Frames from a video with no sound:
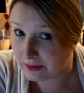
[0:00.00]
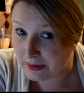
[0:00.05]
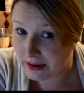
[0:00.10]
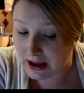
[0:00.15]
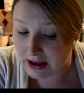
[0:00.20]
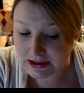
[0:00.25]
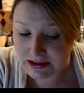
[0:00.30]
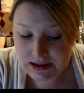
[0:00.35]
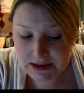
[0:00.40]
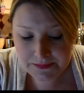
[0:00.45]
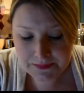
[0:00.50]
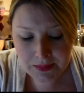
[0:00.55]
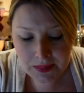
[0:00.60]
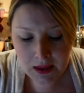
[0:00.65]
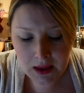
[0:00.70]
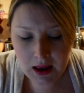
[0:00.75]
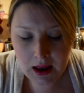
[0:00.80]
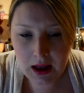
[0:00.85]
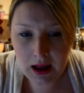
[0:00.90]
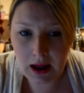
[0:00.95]
bad.
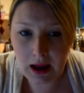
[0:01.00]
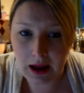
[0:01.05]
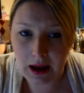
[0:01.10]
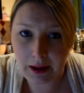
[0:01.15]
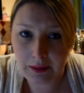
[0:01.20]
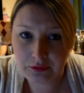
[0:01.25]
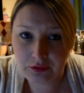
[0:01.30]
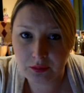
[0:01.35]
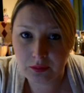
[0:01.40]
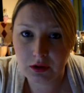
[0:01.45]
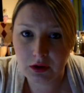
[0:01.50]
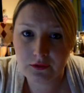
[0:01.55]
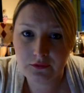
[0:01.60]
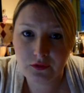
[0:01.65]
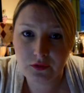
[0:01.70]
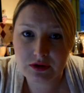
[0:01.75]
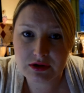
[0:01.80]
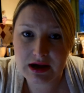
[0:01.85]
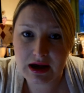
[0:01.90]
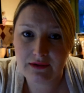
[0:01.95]
So I'm looking
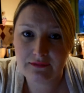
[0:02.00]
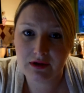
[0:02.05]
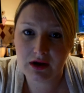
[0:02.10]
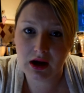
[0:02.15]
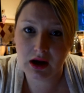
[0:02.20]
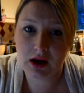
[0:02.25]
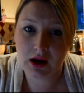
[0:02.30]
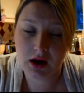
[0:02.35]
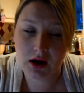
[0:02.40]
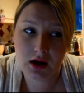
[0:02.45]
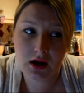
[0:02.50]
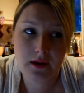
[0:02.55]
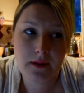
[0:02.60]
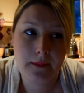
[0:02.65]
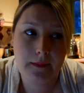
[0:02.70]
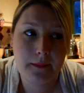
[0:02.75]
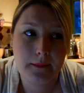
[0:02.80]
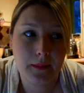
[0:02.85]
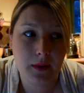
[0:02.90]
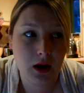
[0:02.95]
forward to having
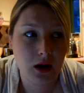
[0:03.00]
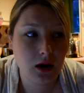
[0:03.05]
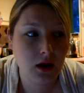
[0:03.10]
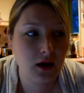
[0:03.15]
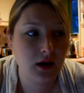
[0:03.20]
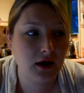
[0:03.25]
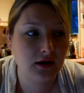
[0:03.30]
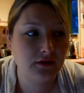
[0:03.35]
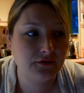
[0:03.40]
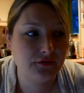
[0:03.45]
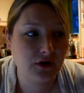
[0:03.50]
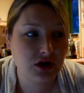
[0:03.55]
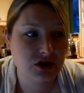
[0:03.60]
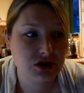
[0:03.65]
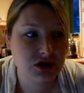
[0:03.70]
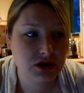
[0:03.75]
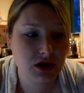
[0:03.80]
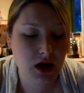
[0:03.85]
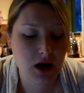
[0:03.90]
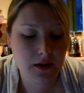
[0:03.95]
my highlights
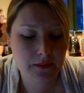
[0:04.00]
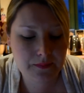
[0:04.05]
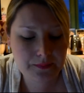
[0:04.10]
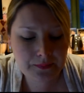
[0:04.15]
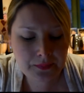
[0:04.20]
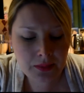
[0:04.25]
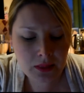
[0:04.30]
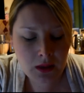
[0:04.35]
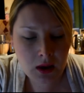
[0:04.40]
freshened up.